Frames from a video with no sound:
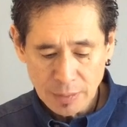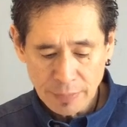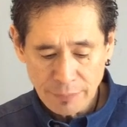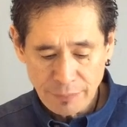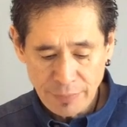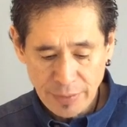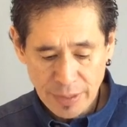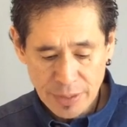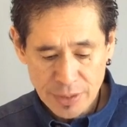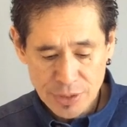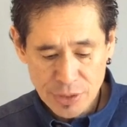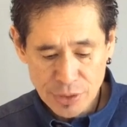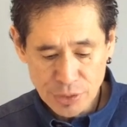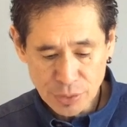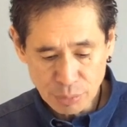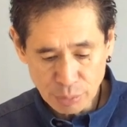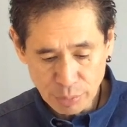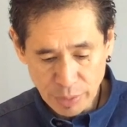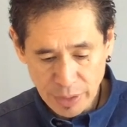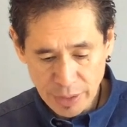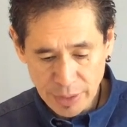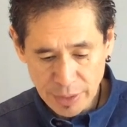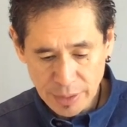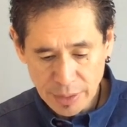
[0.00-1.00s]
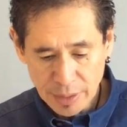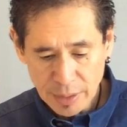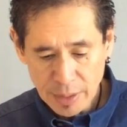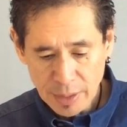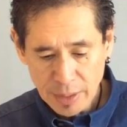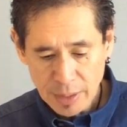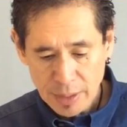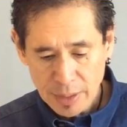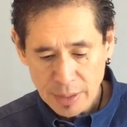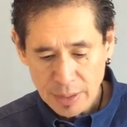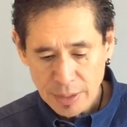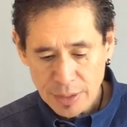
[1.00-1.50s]
Phase 3,
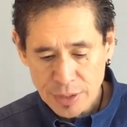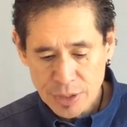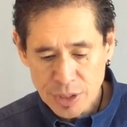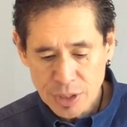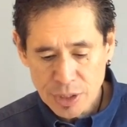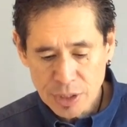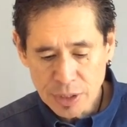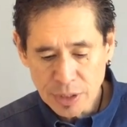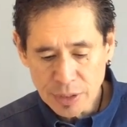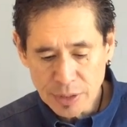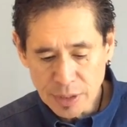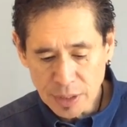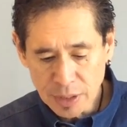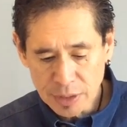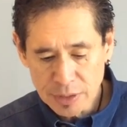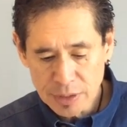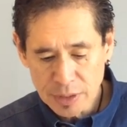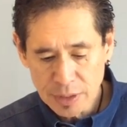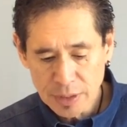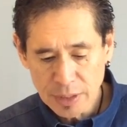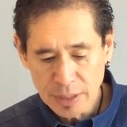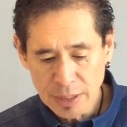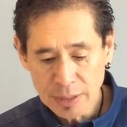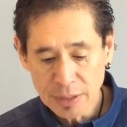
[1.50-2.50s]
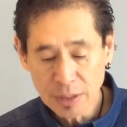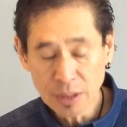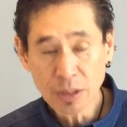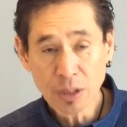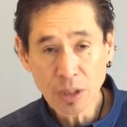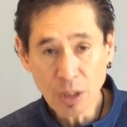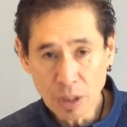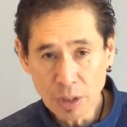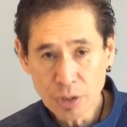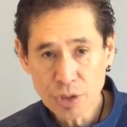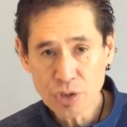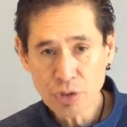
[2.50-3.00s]
this is conducted in a
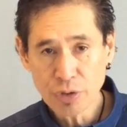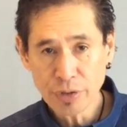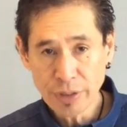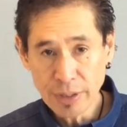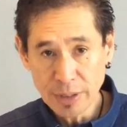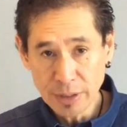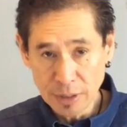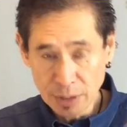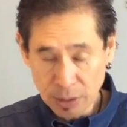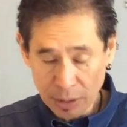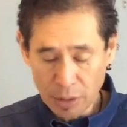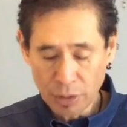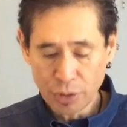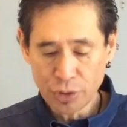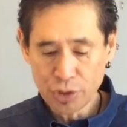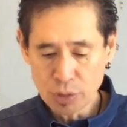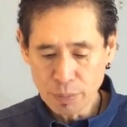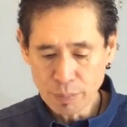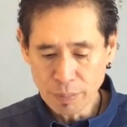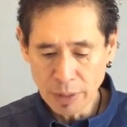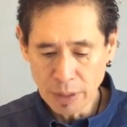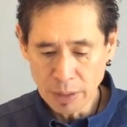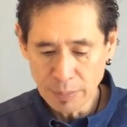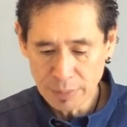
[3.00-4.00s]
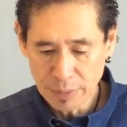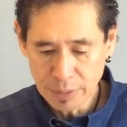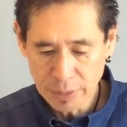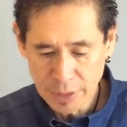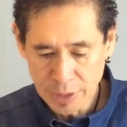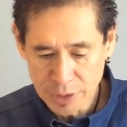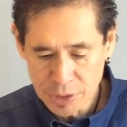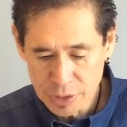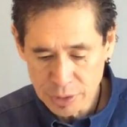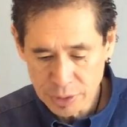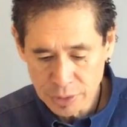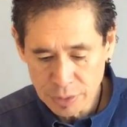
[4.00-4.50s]
yet larger
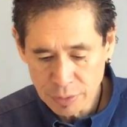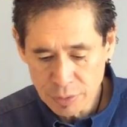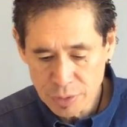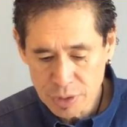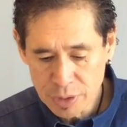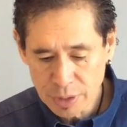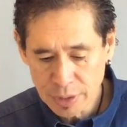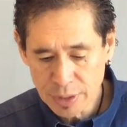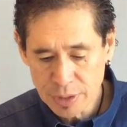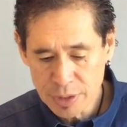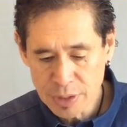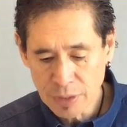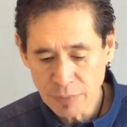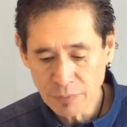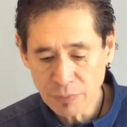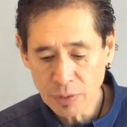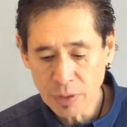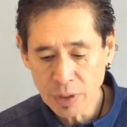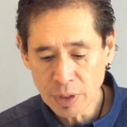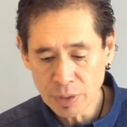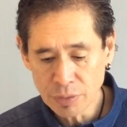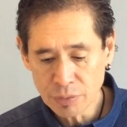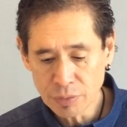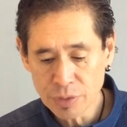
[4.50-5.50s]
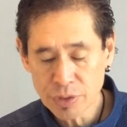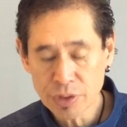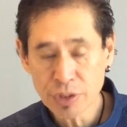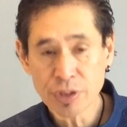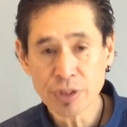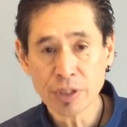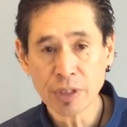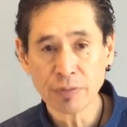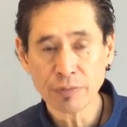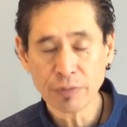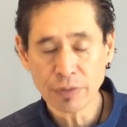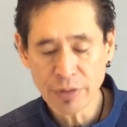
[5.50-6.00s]
population, usually several hundred to
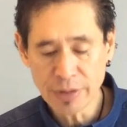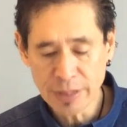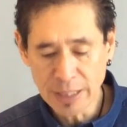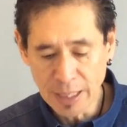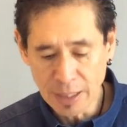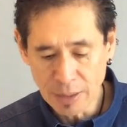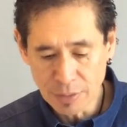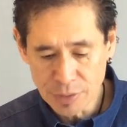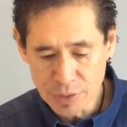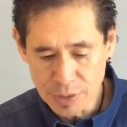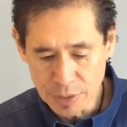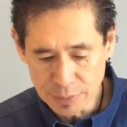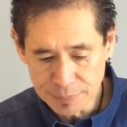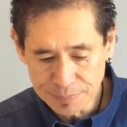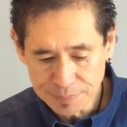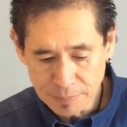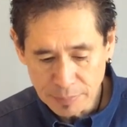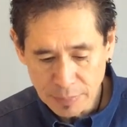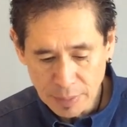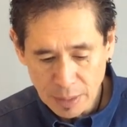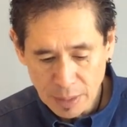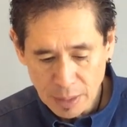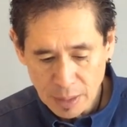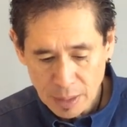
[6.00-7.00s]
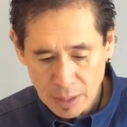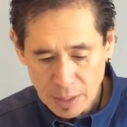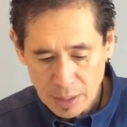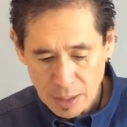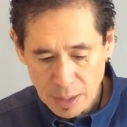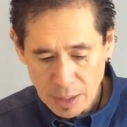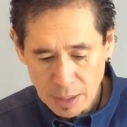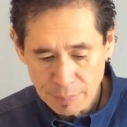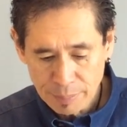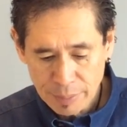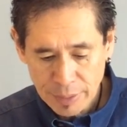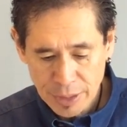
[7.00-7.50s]
several thousand
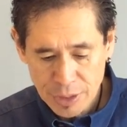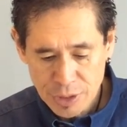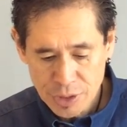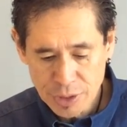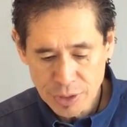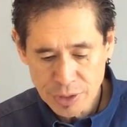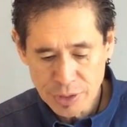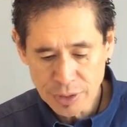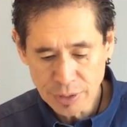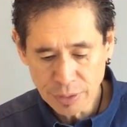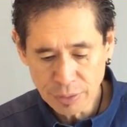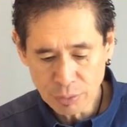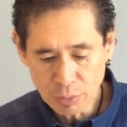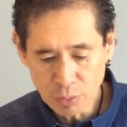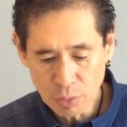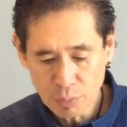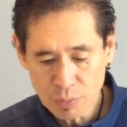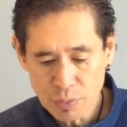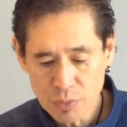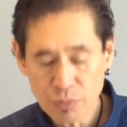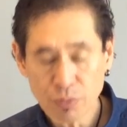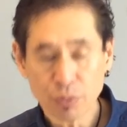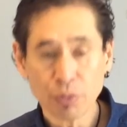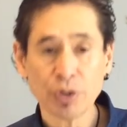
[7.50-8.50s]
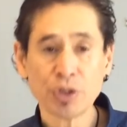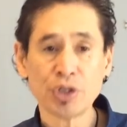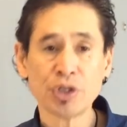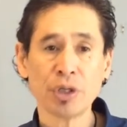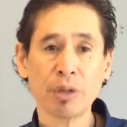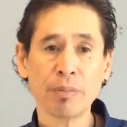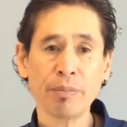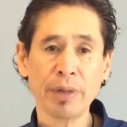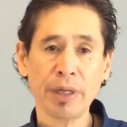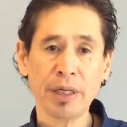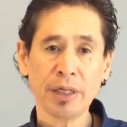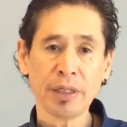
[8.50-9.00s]
patients in groups for
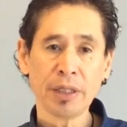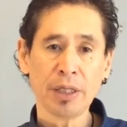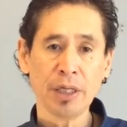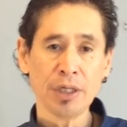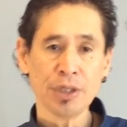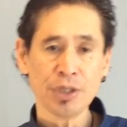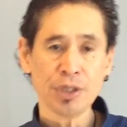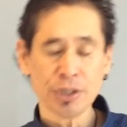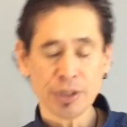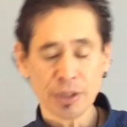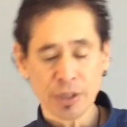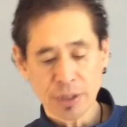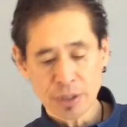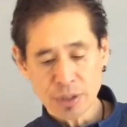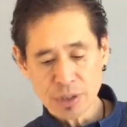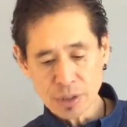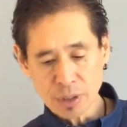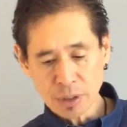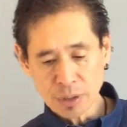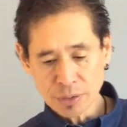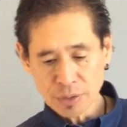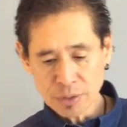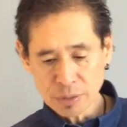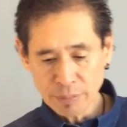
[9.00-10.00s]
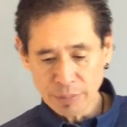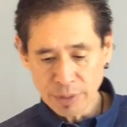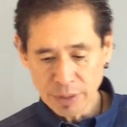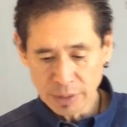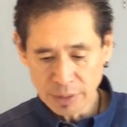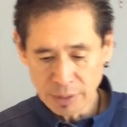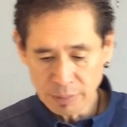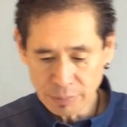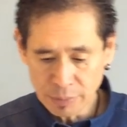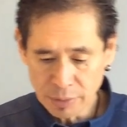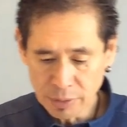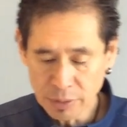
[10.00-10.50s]
which the medication is
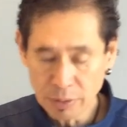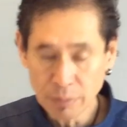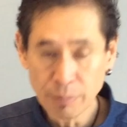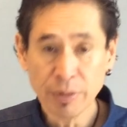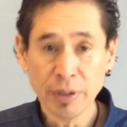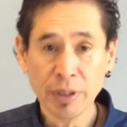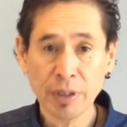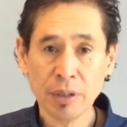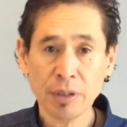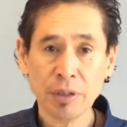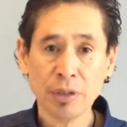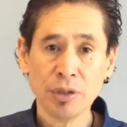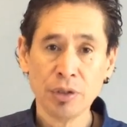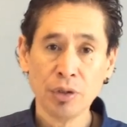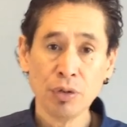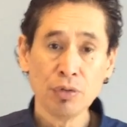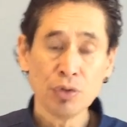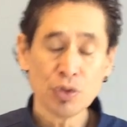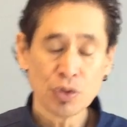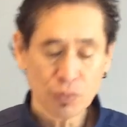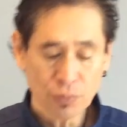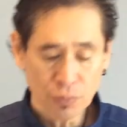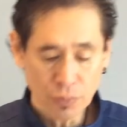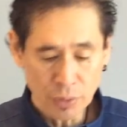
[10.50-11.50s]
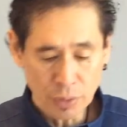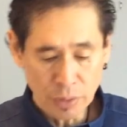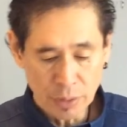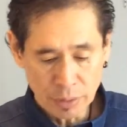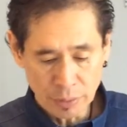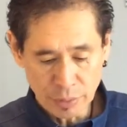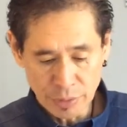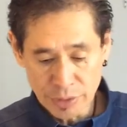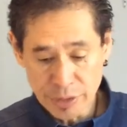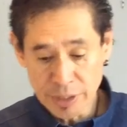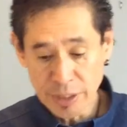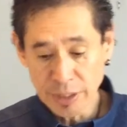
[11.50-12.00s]
ultimately going to be used for
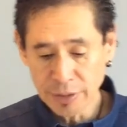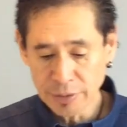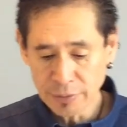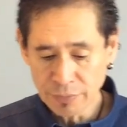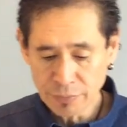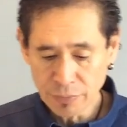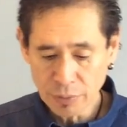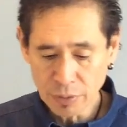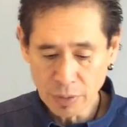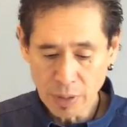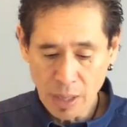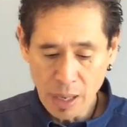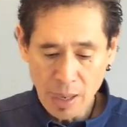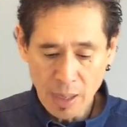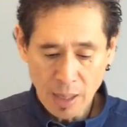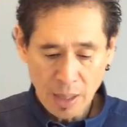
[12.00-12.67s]
or intended for.